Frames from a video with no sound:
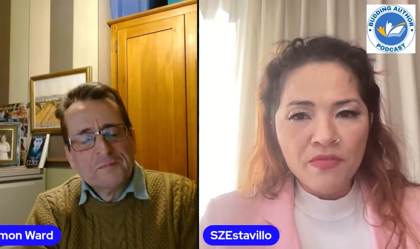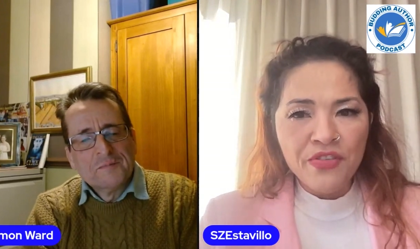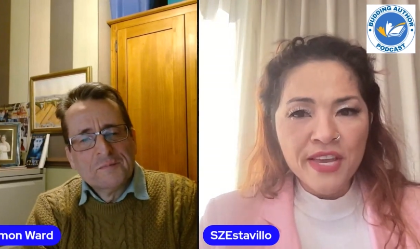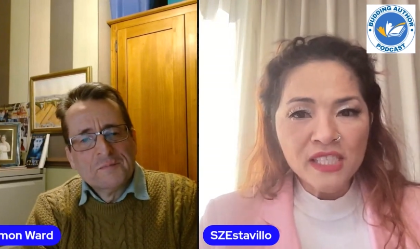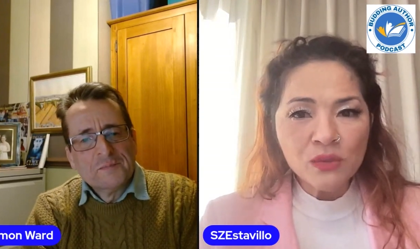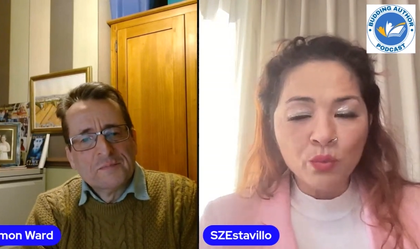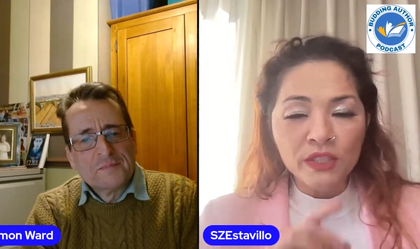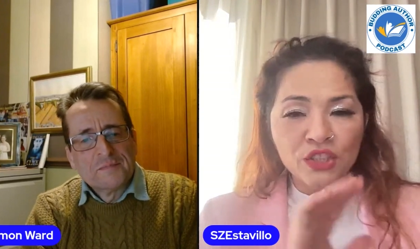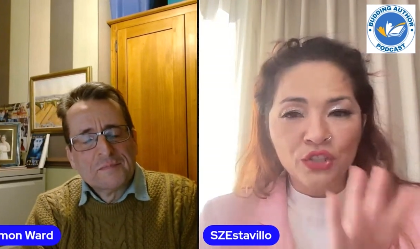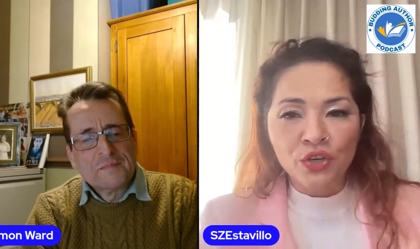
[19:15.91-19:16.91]
Speaker 1: This
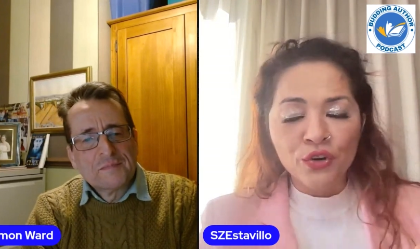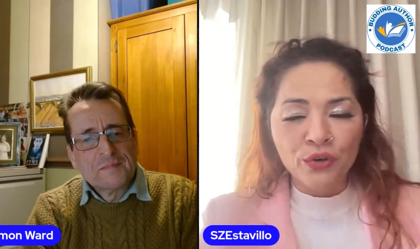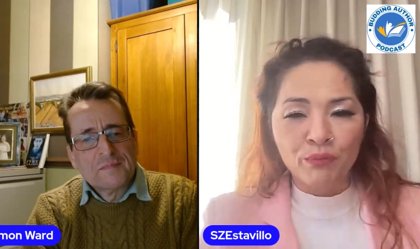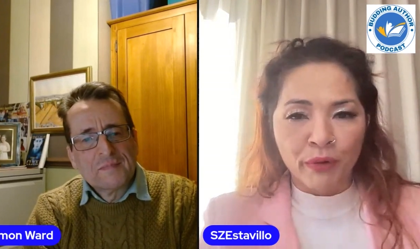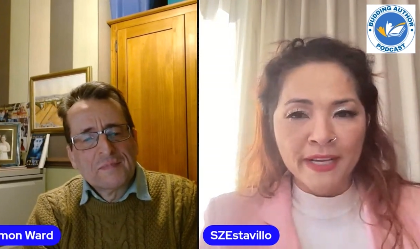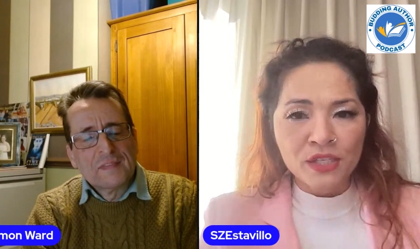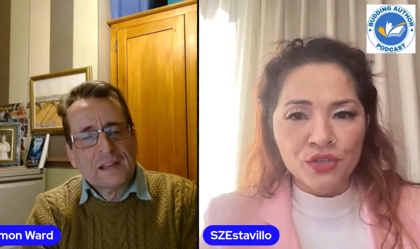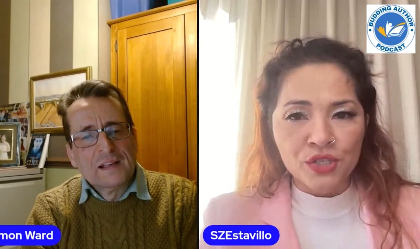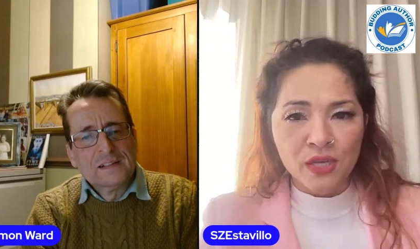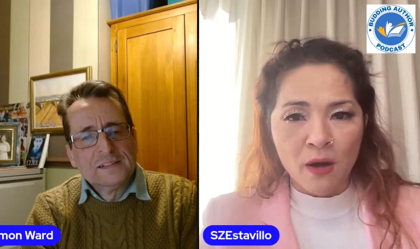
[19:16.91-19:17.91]
was your brace
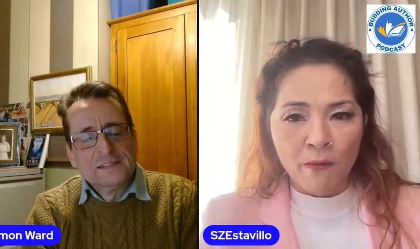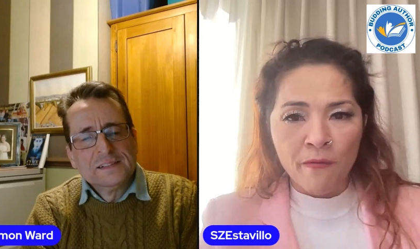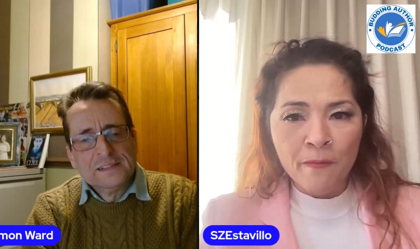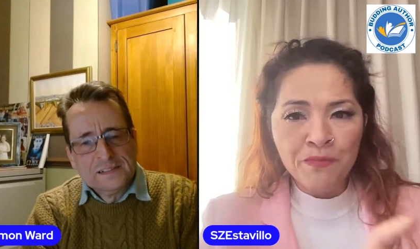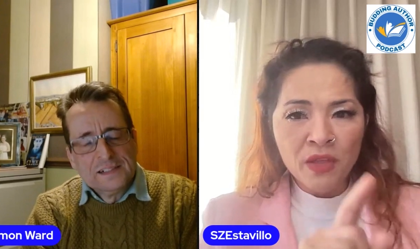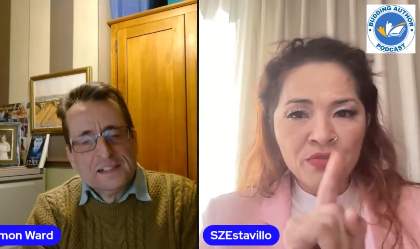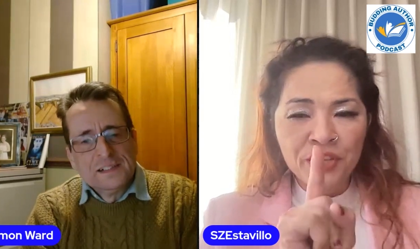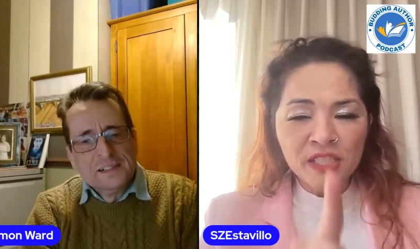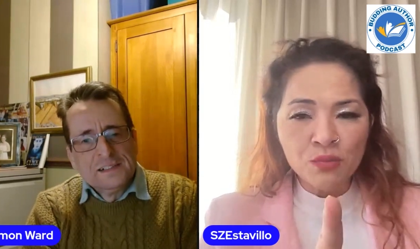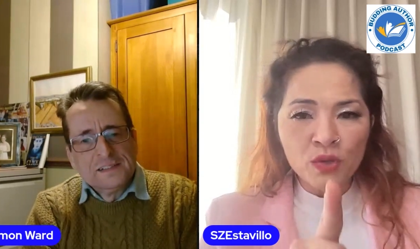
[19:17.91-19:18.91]
yourself.
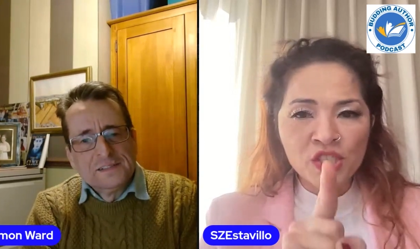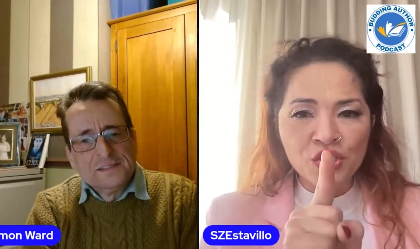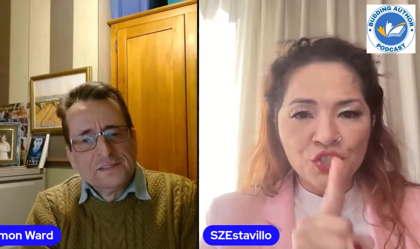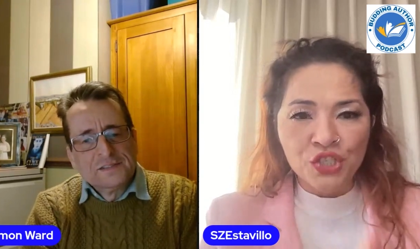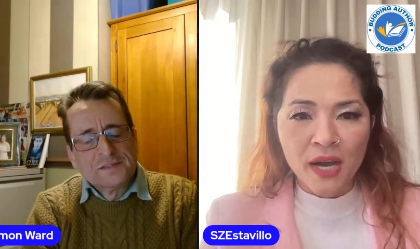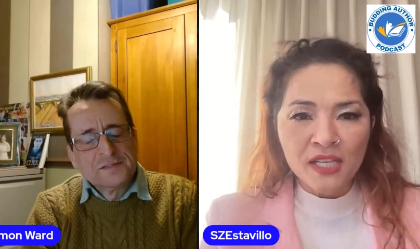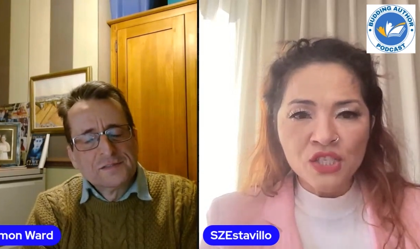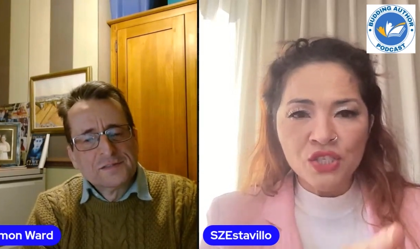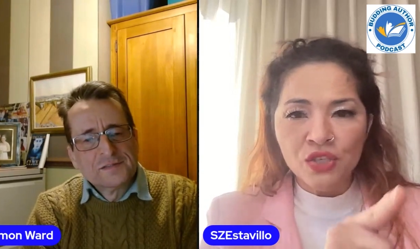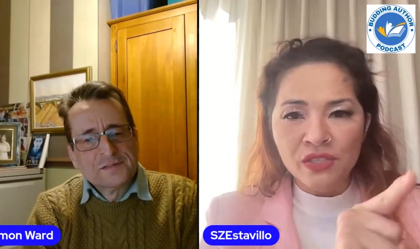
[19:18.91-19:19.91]
This was
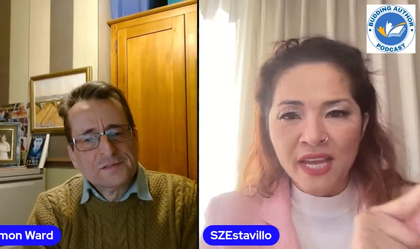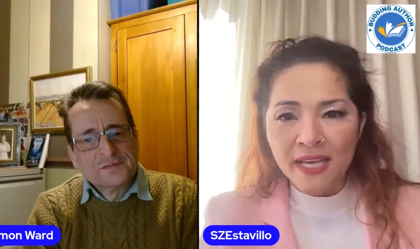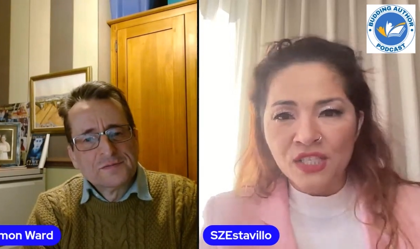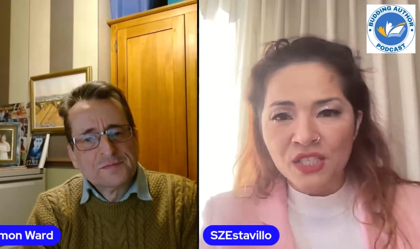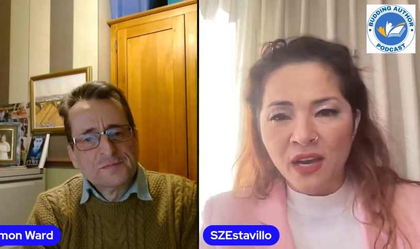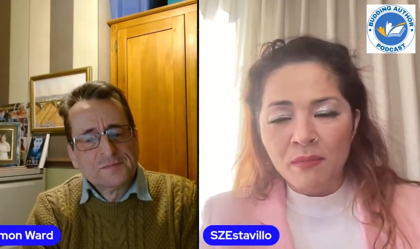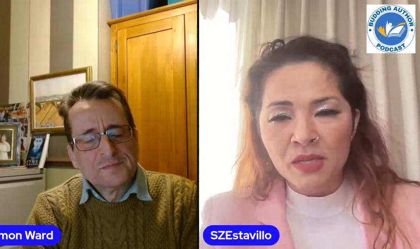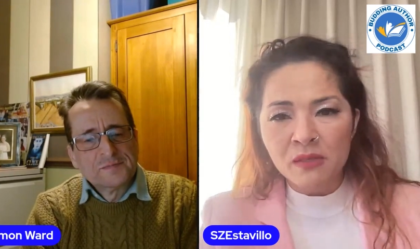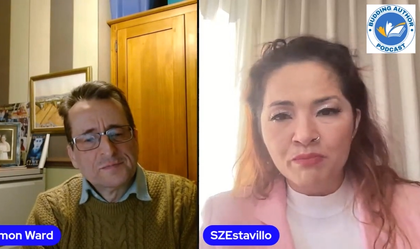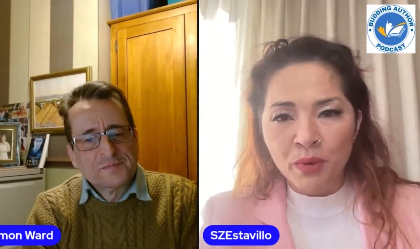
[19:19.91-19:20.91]
just to take
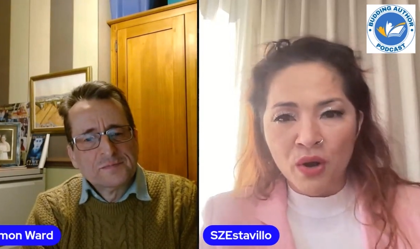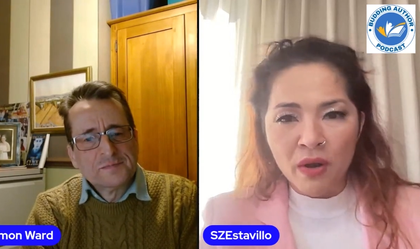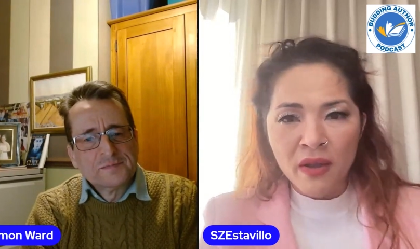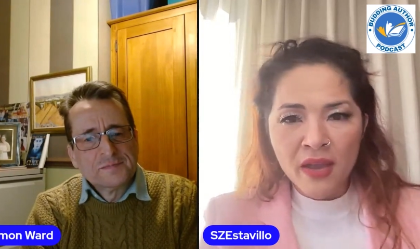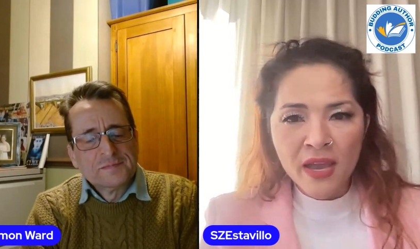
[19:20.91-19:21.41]
Simon's book